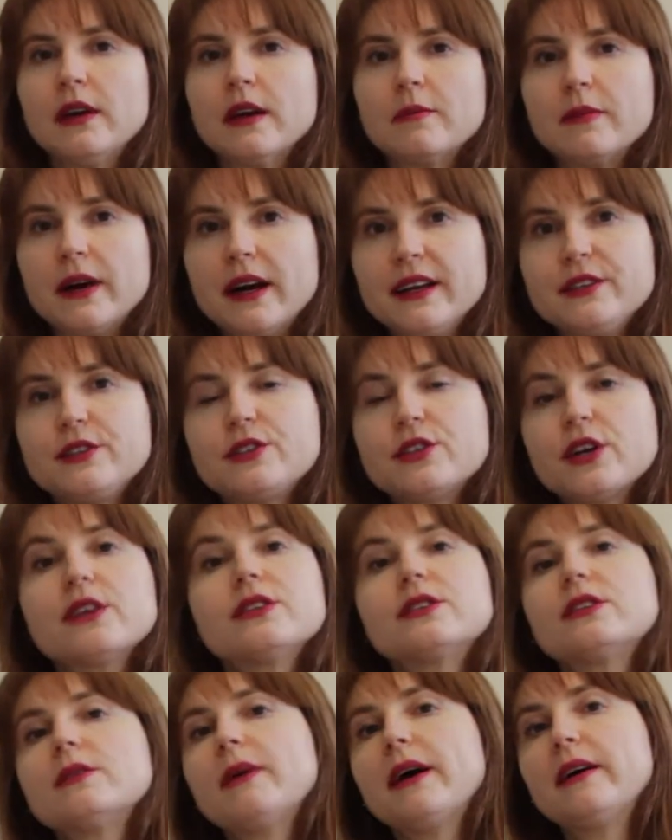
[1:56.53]
by
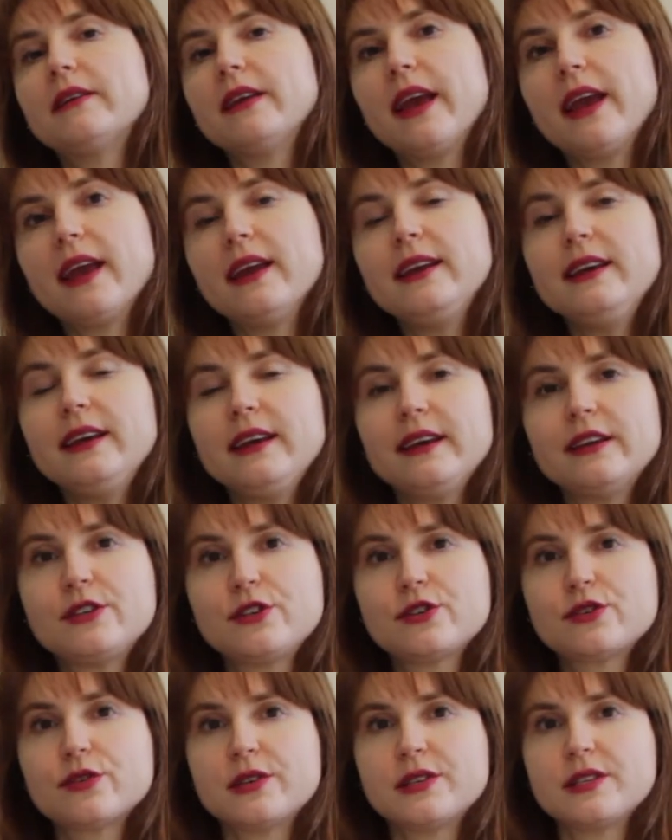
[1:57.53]
just about any
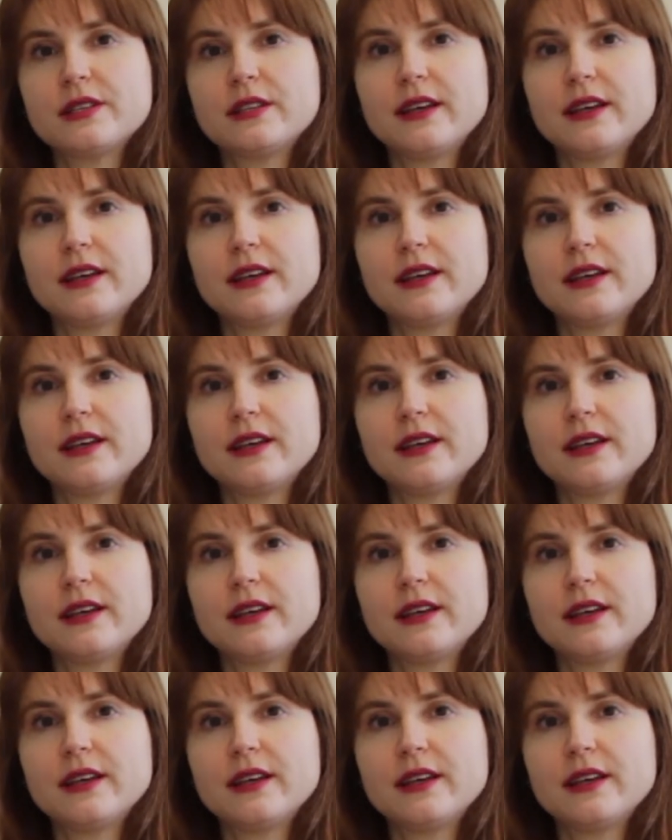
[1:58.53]
interest